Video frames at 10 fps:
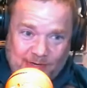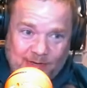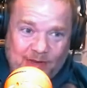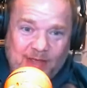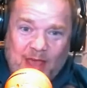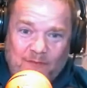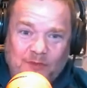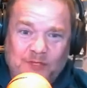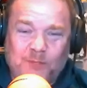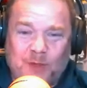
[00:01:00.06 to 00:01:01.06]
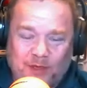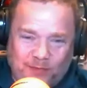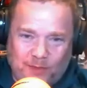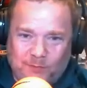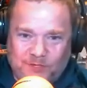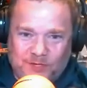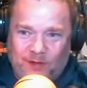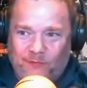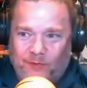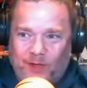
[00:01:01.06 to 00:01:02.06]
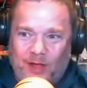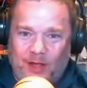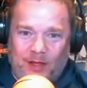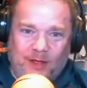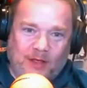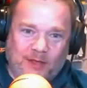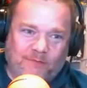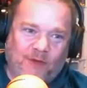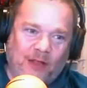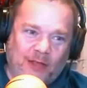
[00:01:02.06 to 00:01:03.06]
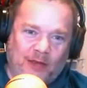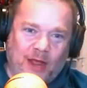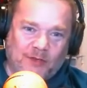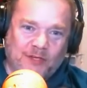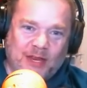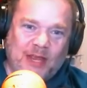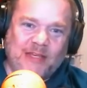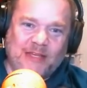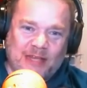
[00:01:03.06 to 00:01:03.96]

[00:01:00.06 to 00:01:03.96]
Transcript: Kevin Smith himself finally announced that he did